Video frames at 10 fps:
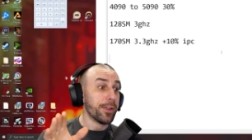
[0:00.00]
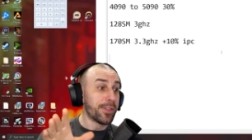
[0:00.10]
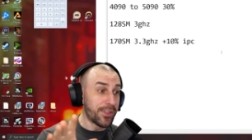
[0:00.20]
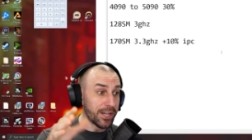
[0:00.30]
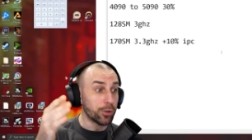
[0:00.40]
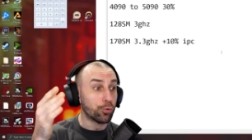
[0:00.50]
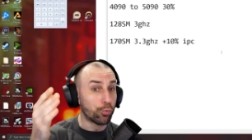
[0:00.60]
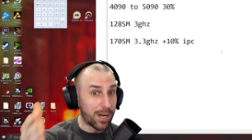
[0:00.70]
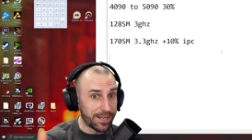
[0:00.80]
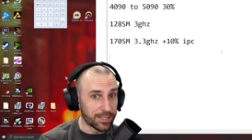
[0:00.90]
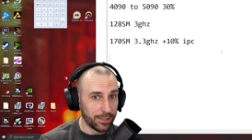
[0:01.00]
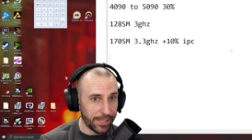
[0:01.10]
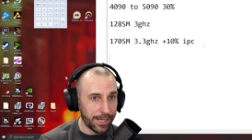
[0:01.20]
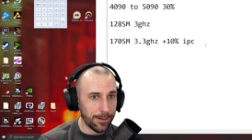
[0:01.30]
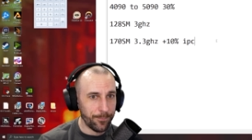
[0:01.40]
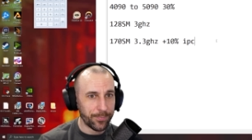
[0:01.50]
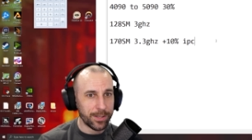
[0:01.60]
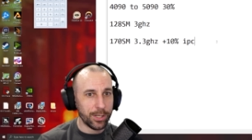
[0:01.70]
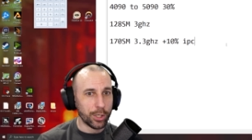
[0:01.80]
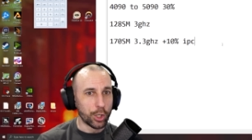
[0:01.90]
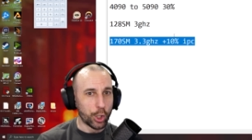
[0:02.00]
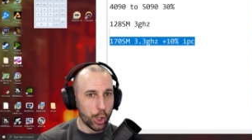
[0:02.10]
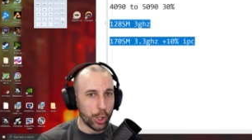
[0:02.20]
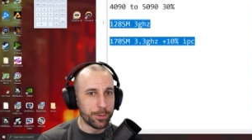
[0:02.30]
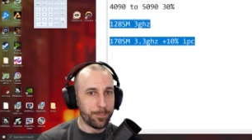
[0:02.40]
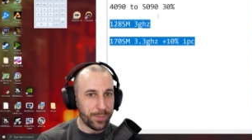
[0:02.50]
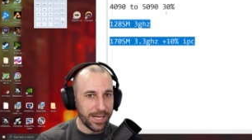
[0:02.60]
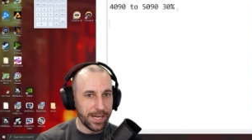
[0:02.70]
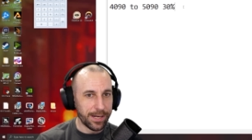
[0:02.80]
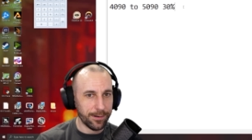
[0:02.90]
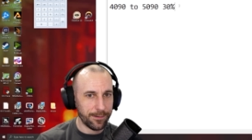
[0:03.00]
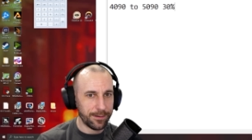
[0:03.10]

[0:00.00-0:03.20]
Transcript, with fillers: theoretically could be